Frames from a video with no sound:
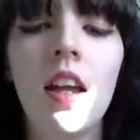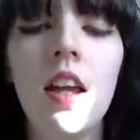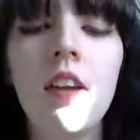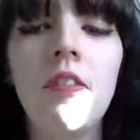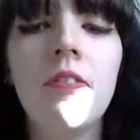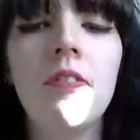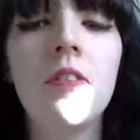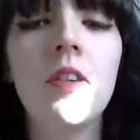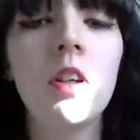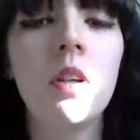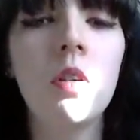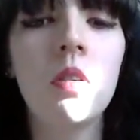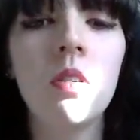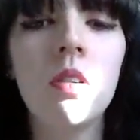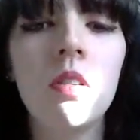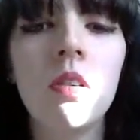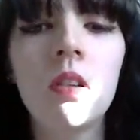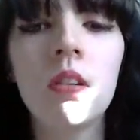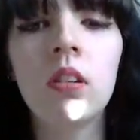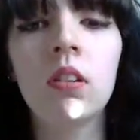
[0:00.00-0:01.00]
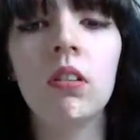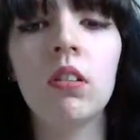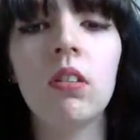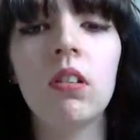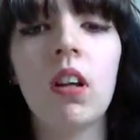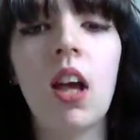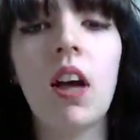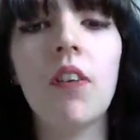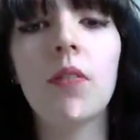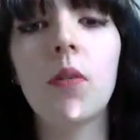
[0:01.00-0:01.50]
if you
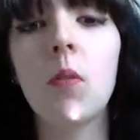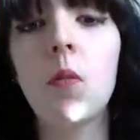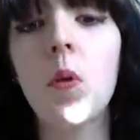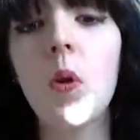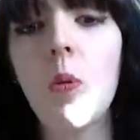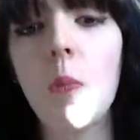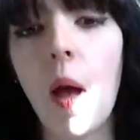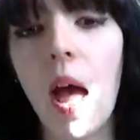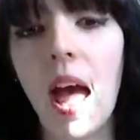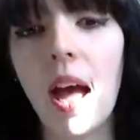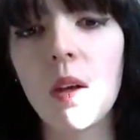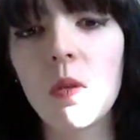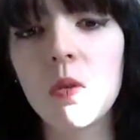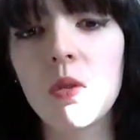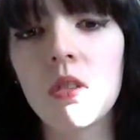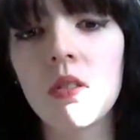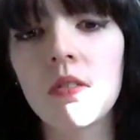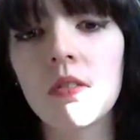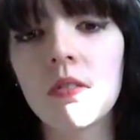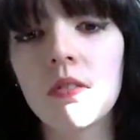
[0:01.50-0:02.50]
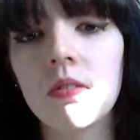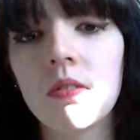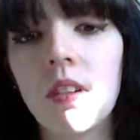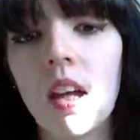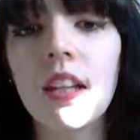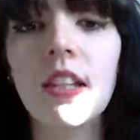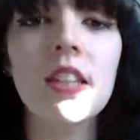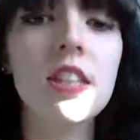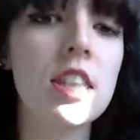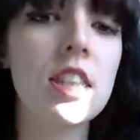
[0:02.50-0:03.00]
have a warm house
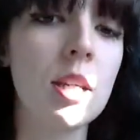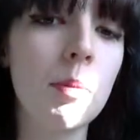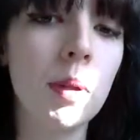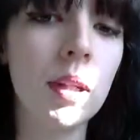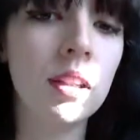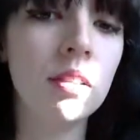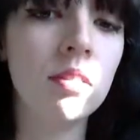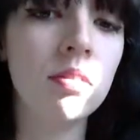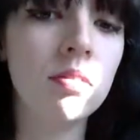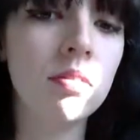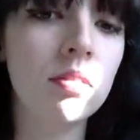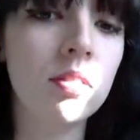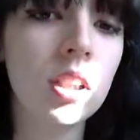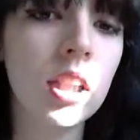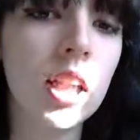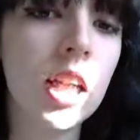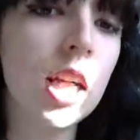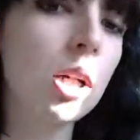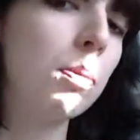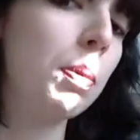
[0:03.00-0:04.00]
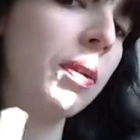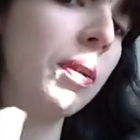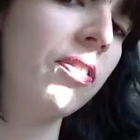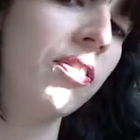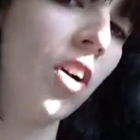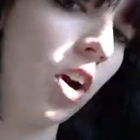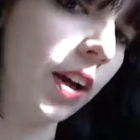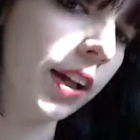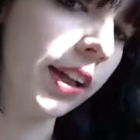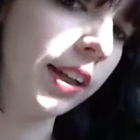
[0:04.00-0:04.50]
and it's summer, it'll be
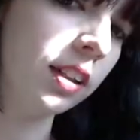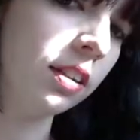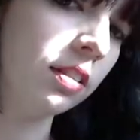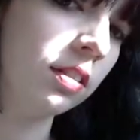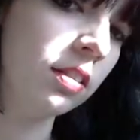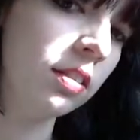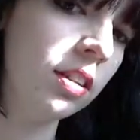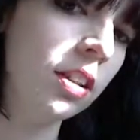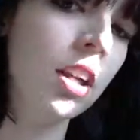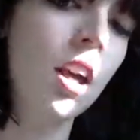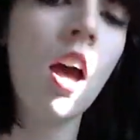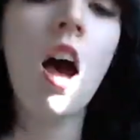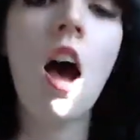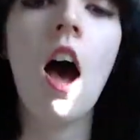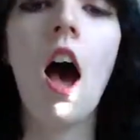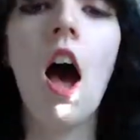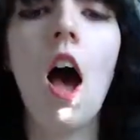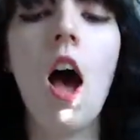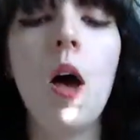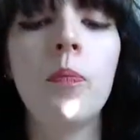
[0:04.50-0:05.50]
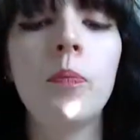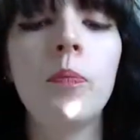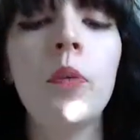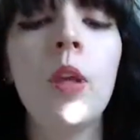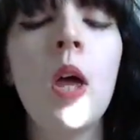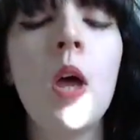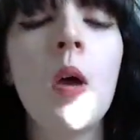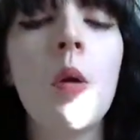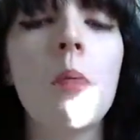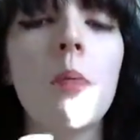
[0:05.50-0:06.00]
fine.
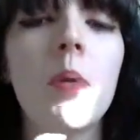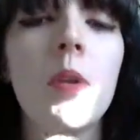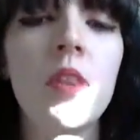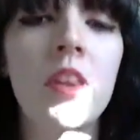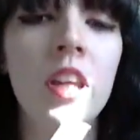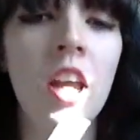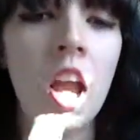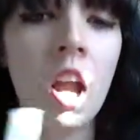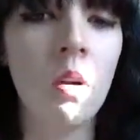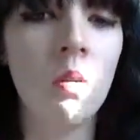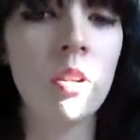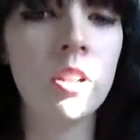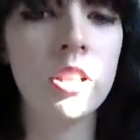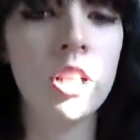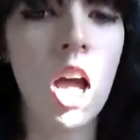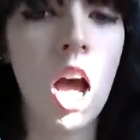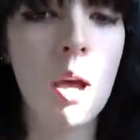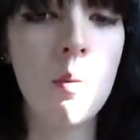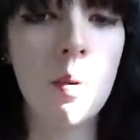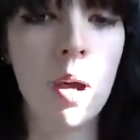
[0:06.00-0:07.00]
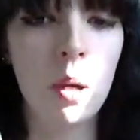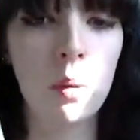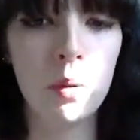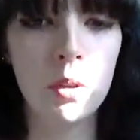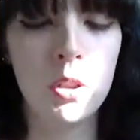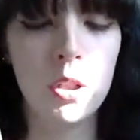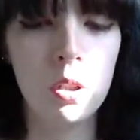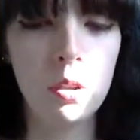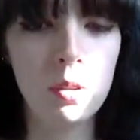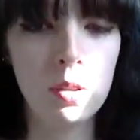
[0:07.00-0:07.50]
But the only time I
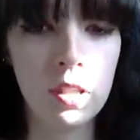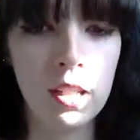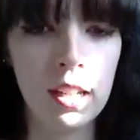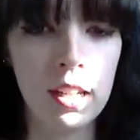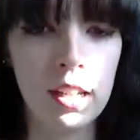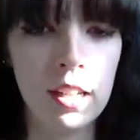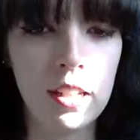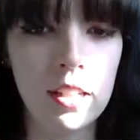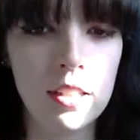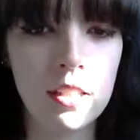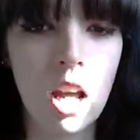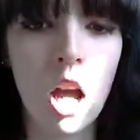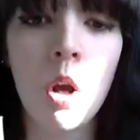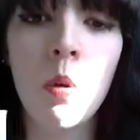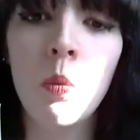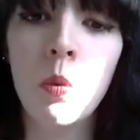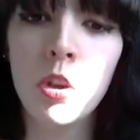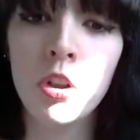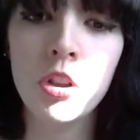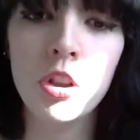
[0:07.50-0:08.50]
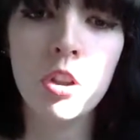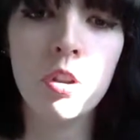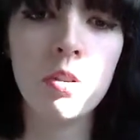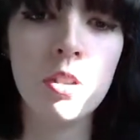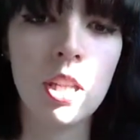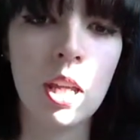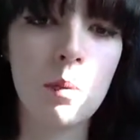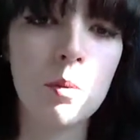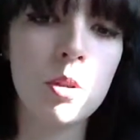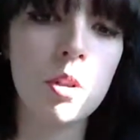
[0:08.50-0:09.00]
would use these, I would
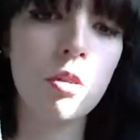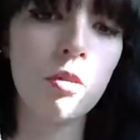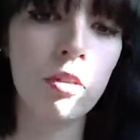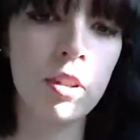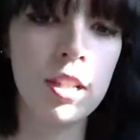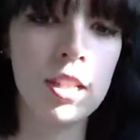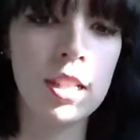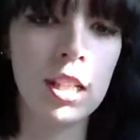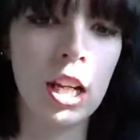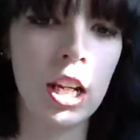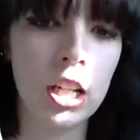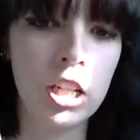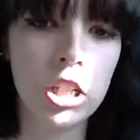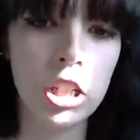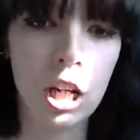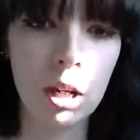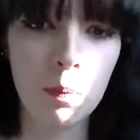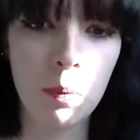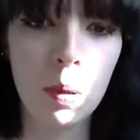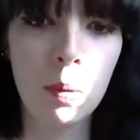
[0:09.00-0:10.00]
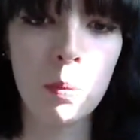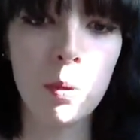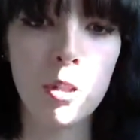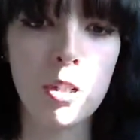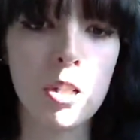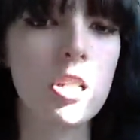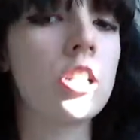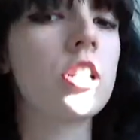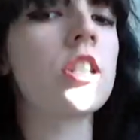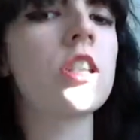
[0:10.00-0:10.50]
use them to reshape my
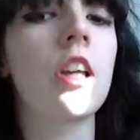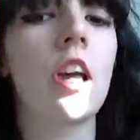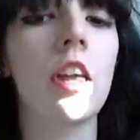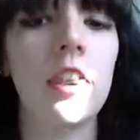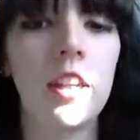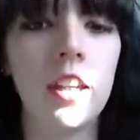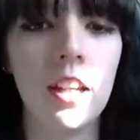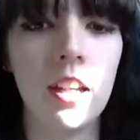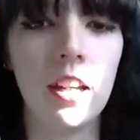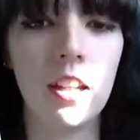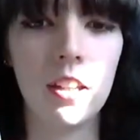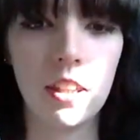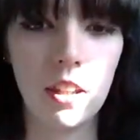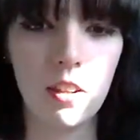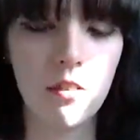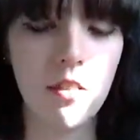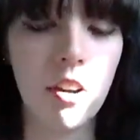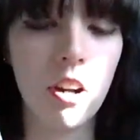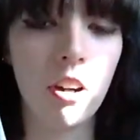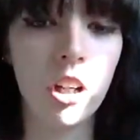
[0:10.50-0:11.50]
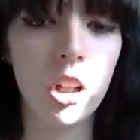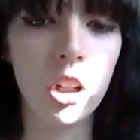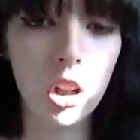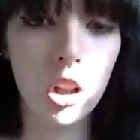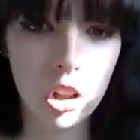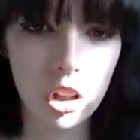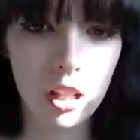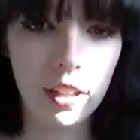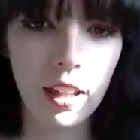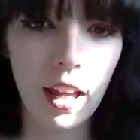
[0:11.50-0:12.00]
brushes because I think they're very
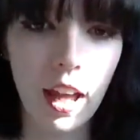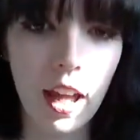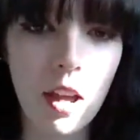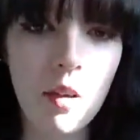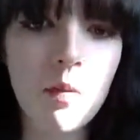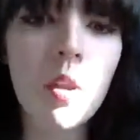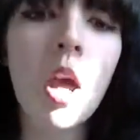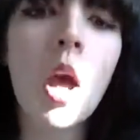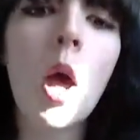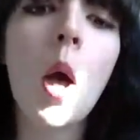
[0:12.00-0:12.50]
good at that.